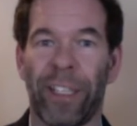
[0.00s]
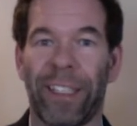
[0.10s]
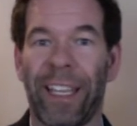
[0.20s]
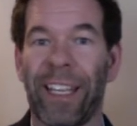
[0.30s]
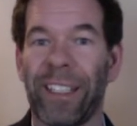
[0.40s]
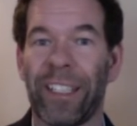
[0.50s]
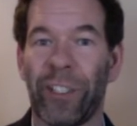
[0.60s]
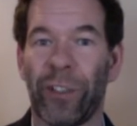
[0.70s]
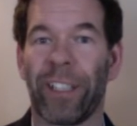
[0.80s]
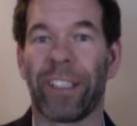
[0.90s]
the AC
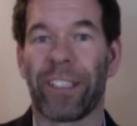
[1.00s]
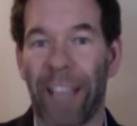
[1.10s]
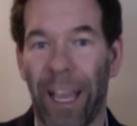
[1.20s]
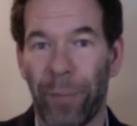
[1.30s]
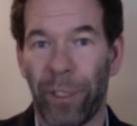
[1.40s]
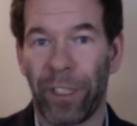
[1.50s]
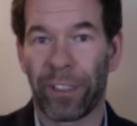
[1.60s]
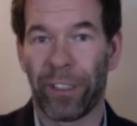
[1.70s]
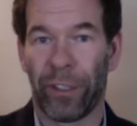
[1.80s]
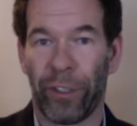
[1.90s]
joint, the scapula, to
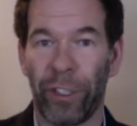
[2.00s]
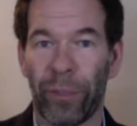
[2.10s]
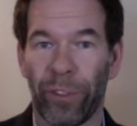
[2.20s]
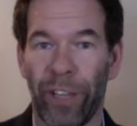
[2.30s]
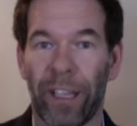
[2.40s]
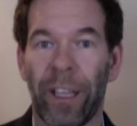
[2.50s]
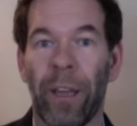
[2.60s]
go to a humeral head,